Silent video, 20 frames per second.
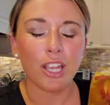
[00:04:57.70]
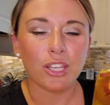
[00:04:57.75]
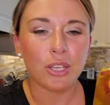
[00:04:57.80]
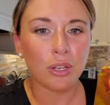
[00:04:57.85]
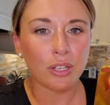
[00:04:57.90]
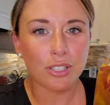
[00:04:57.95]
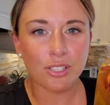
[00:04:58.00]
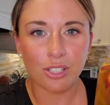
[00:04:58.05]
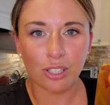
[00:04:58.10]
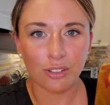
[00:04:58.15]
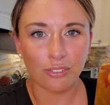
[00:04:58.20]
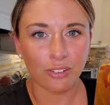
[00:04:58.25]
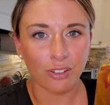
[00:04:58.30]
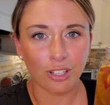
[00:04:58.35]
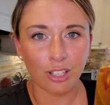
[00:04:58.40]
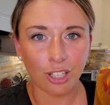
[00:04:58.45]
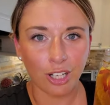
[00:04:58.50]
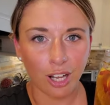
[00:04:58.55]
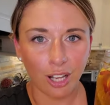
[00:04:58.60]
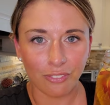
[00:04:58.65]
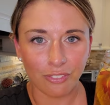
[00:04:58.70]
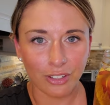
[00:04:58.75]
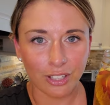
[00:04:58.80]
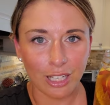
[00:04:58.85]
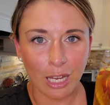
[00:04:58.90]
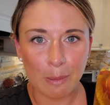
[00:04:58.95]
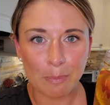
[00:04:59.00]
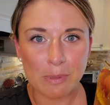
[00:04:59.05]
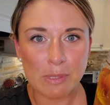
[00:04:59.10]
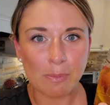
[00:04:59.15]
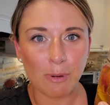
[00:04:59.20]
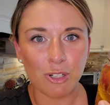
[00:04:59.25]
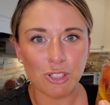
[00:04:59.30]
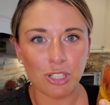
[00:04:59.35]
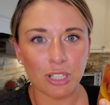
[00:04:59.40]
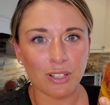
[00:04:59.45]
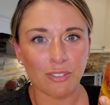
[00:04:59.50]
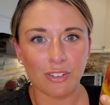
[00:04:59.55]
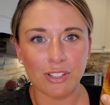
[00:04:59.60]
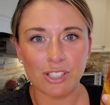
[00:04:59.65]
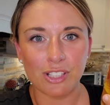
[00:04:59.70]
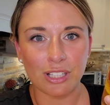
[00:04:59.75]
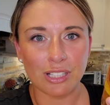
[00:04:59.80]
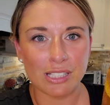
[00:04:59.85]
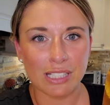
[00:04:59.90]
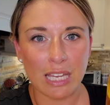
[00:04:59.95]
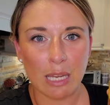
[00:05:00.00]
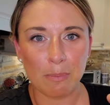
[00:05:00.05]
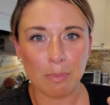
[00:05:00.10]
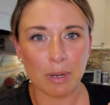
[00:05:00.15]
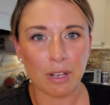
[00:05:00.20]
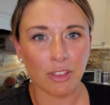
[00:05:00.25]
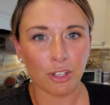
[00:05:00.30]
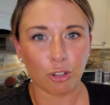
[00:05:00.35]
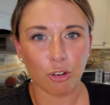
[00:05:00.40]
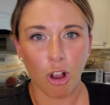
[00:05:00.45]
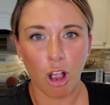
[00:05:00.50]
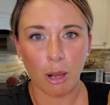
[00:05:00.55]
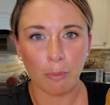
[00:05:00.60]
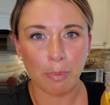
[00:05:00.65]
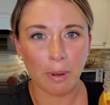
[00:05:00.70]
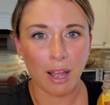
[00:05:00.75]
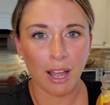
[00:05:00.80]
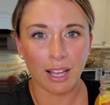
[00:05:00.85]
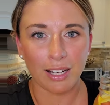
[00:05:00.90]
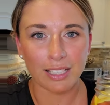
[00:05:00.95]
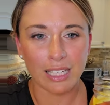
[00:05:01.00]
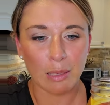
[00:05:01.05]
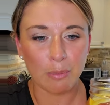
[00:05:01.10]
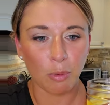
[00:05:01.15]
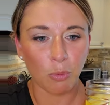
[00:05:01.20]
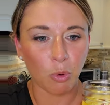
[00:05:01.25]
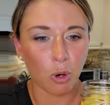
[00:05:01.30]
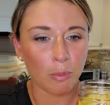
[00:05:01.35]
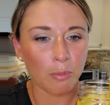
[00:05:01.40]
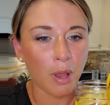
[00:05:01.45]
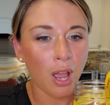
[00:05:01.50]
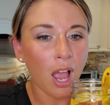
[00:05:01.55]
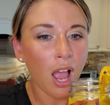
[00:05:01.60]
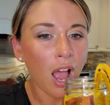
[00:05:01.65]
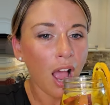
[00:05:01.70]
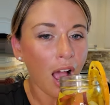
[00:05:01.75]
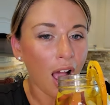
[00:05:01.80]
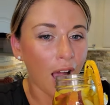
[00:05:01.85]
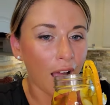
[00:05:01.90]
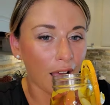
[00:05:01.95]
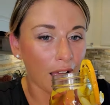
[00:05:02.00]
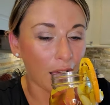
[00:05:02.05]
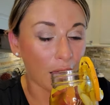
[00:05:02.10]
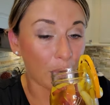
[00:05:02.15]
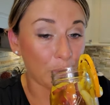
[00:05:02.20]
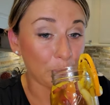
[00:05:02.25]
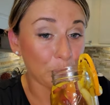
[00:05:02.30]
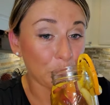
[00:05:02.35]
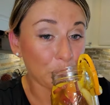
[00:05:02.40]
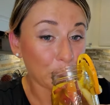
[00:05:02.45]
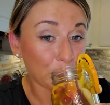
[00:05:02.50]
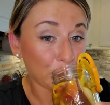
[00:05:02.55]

You could serve it in a coffee cup, especially if it's, you know, to keep it in the crock pot and keep it warm. Um,